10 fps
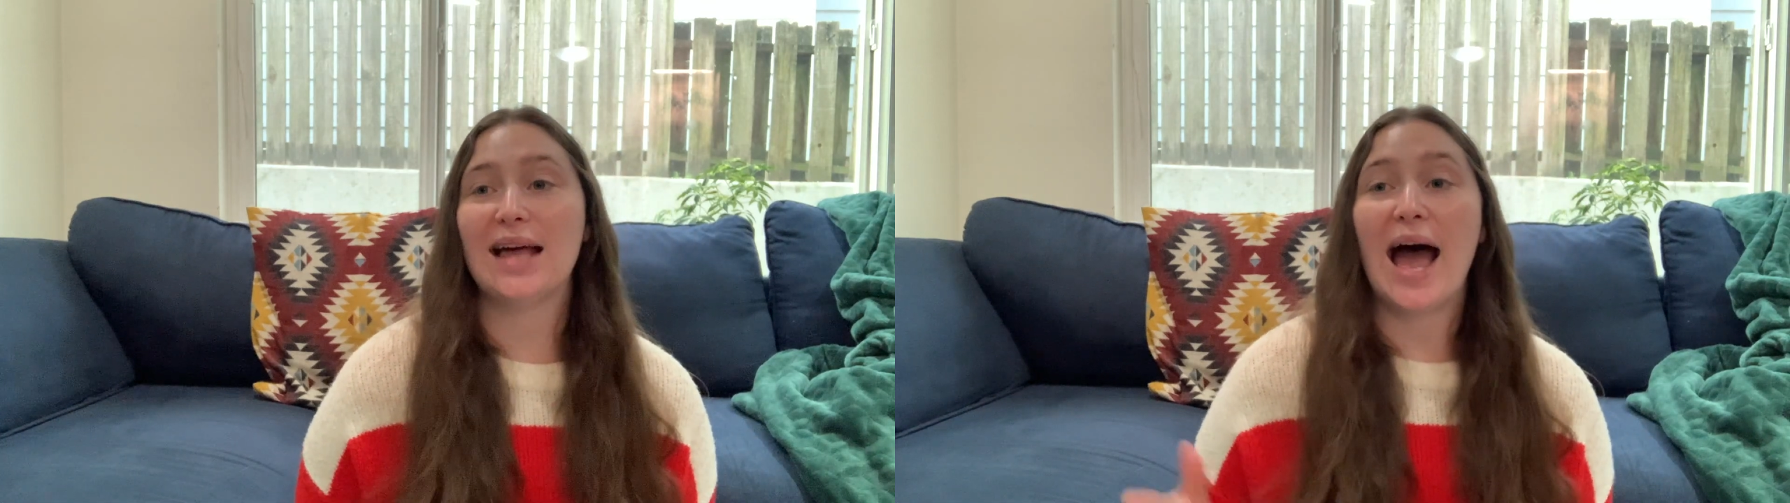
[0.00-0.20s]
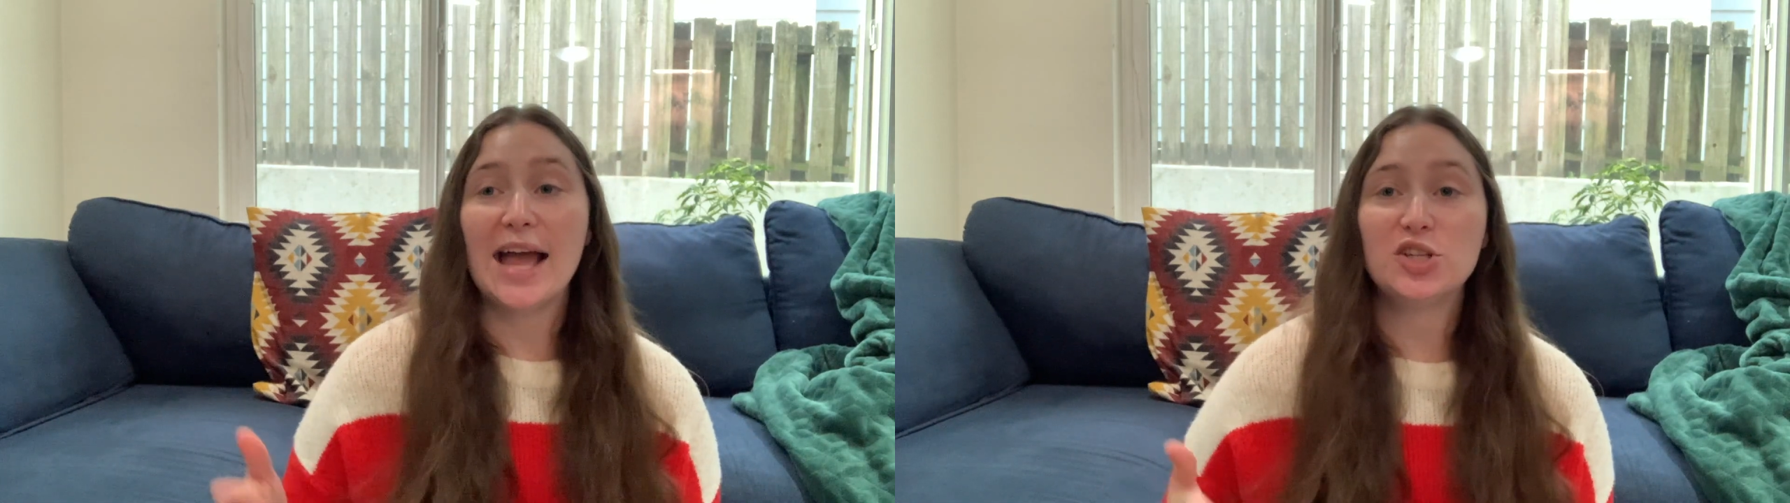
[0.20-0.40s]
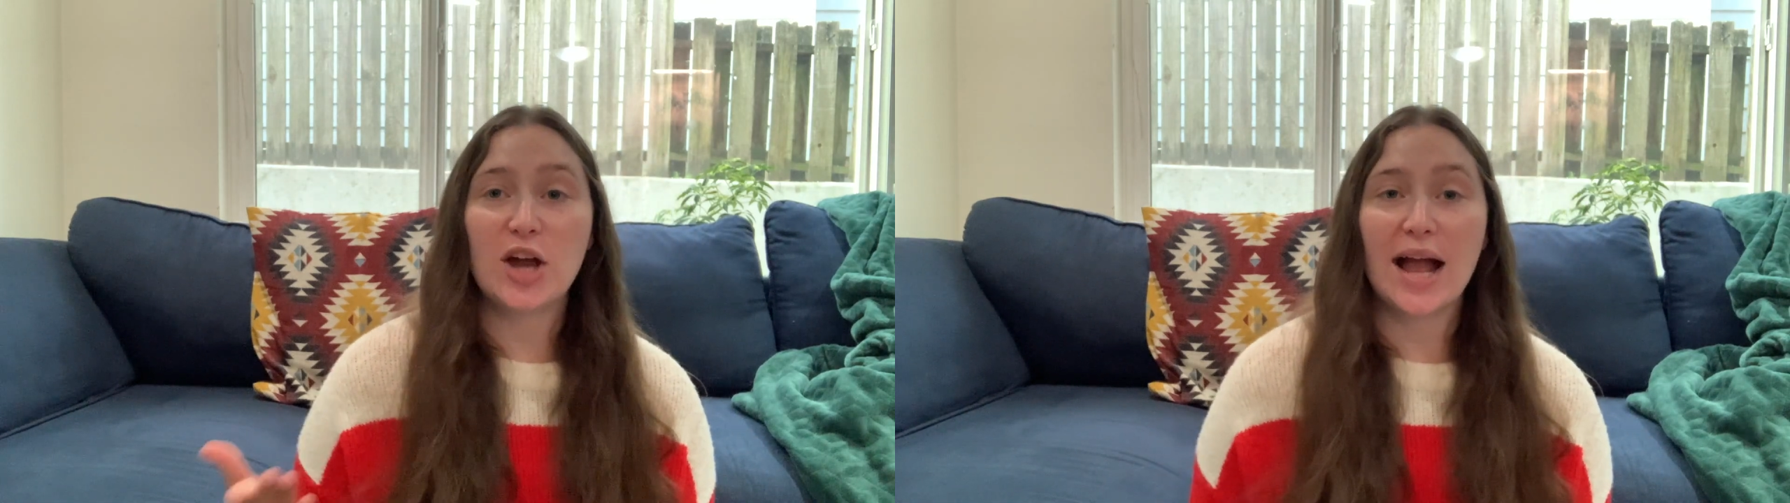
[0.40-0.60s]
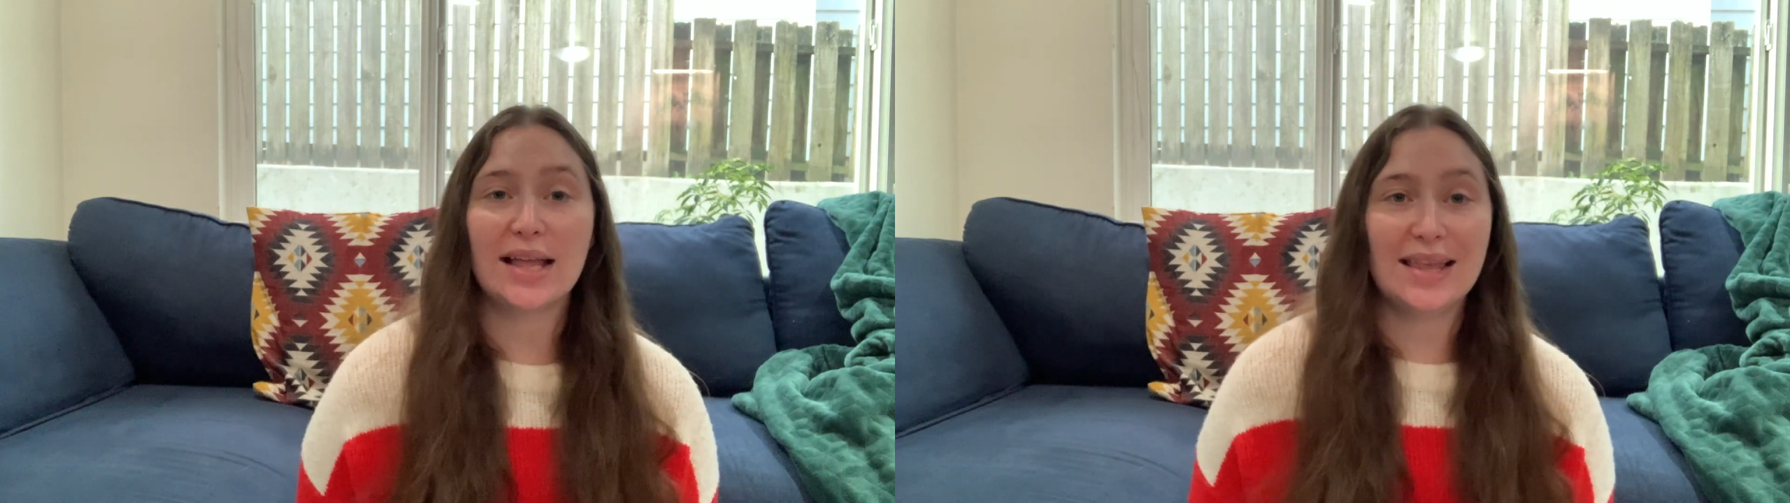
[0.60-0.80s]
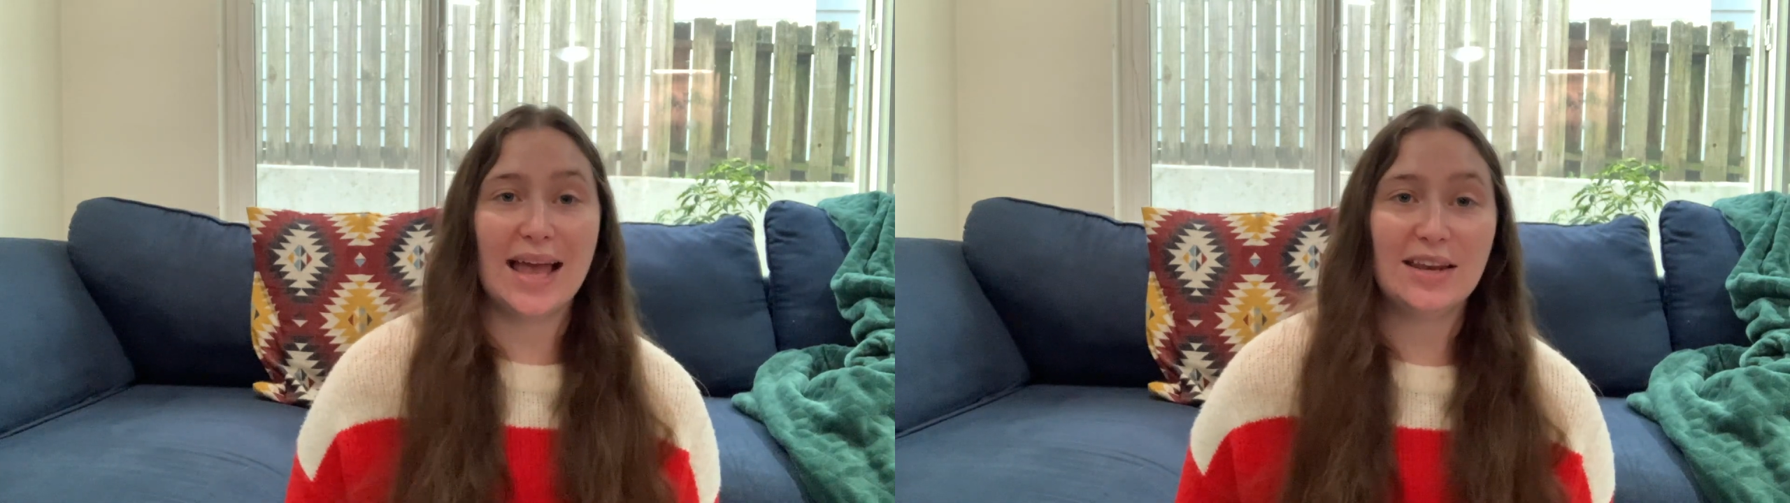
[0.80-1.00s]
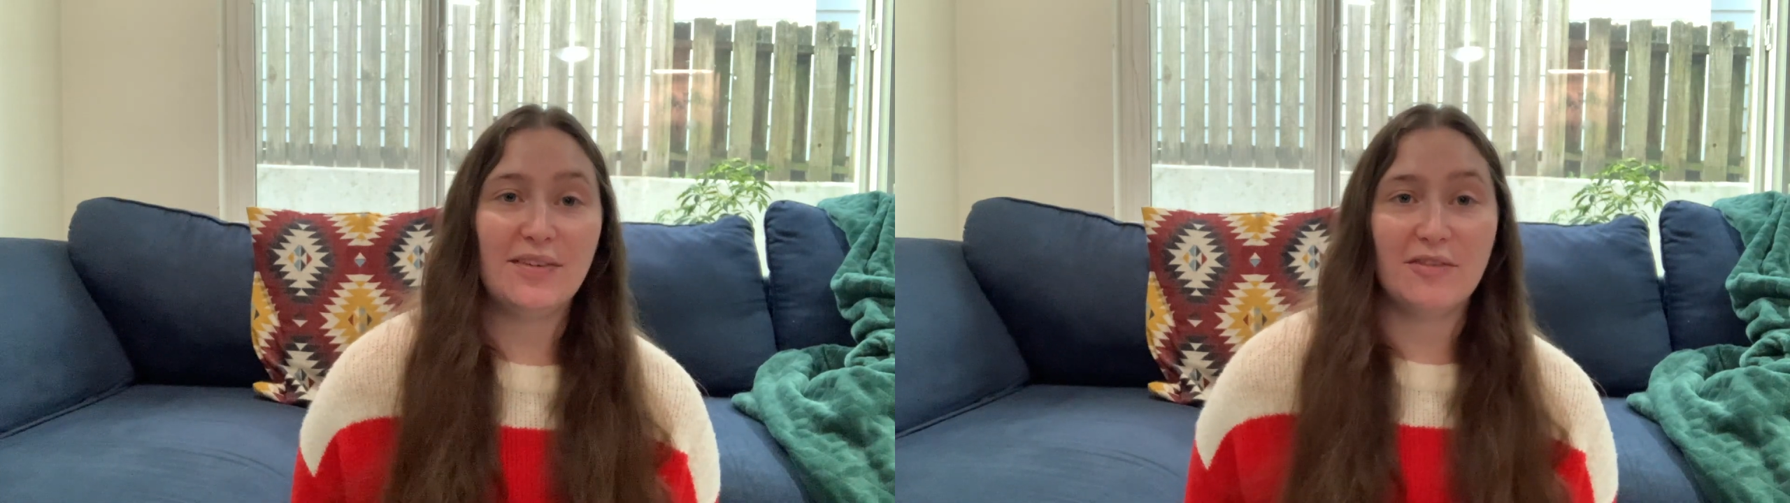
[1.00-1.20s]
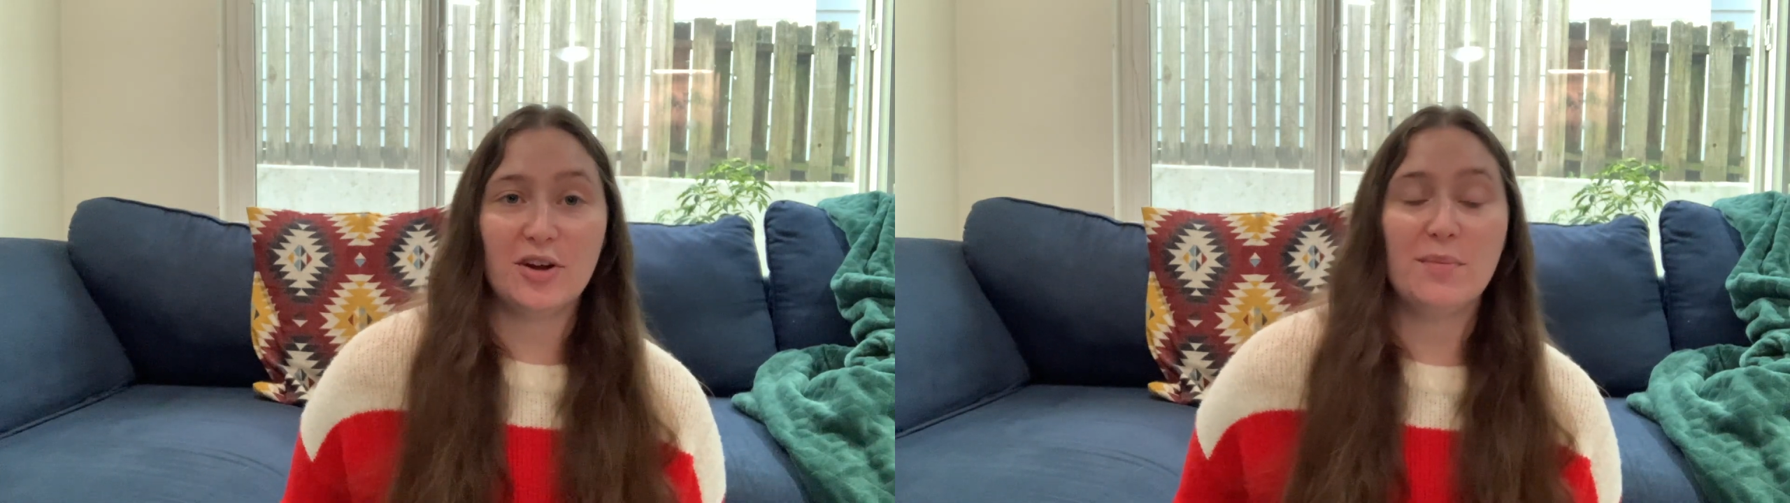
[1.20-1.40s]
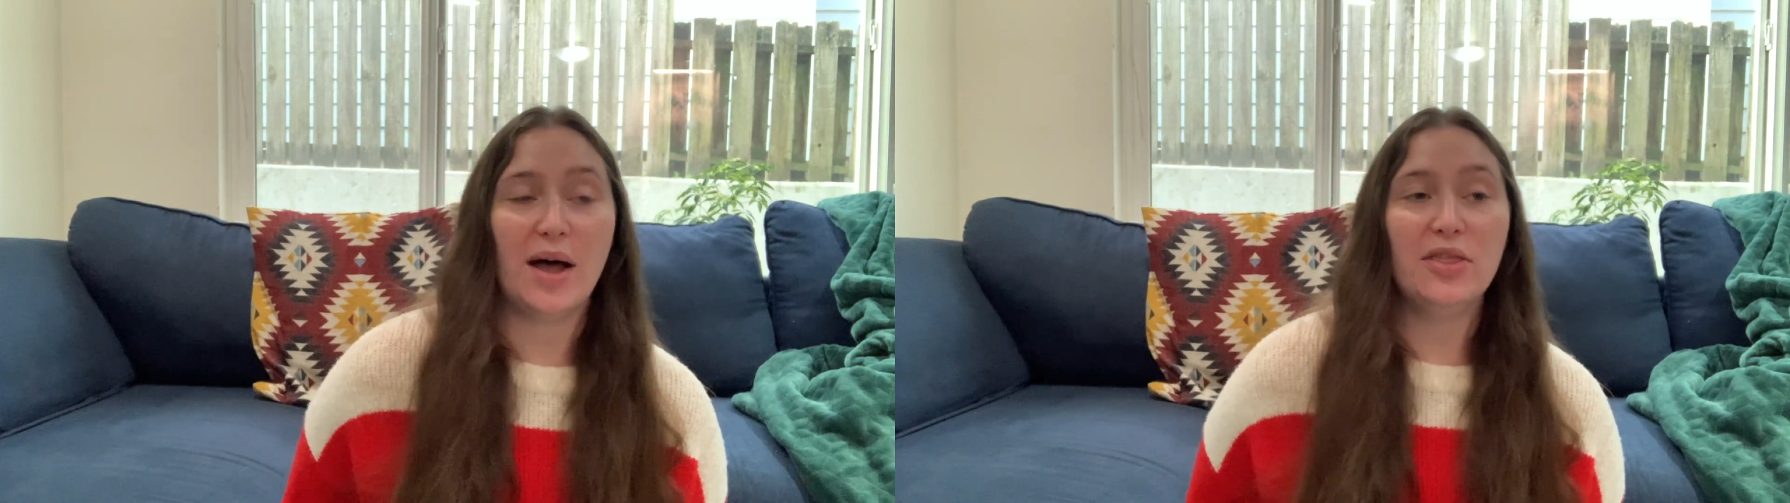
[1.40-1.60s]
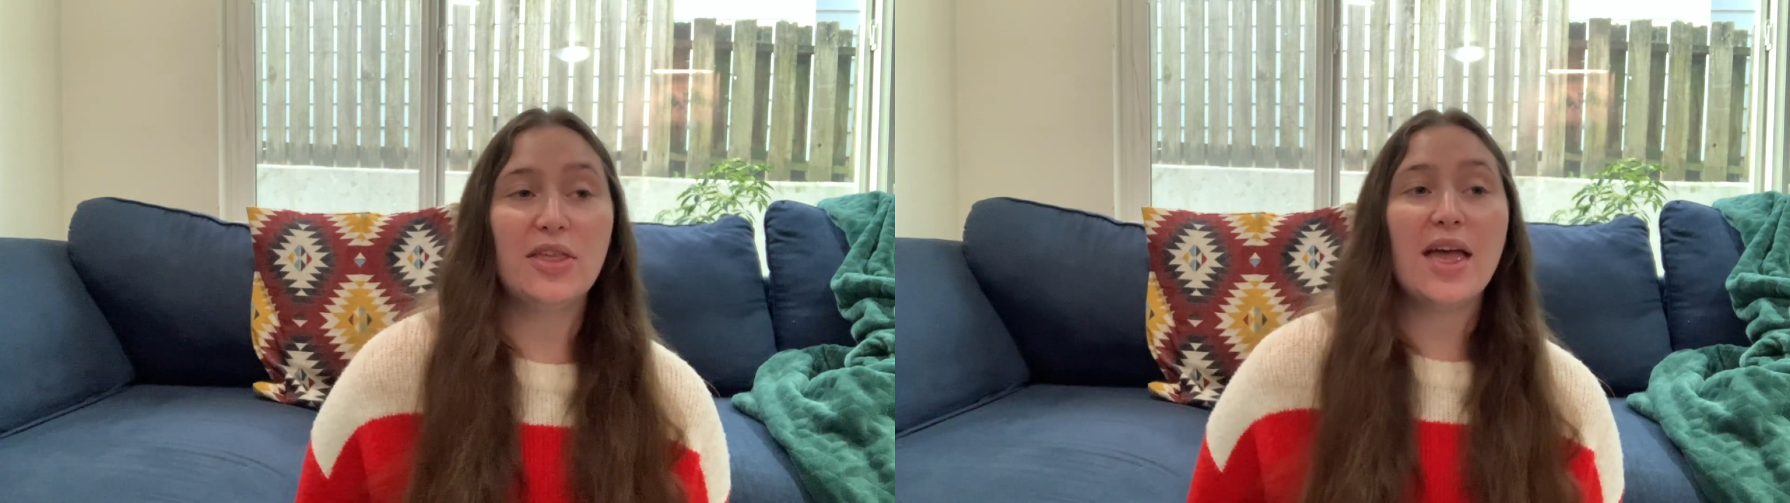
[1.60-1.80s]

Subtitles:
I track at the end of every month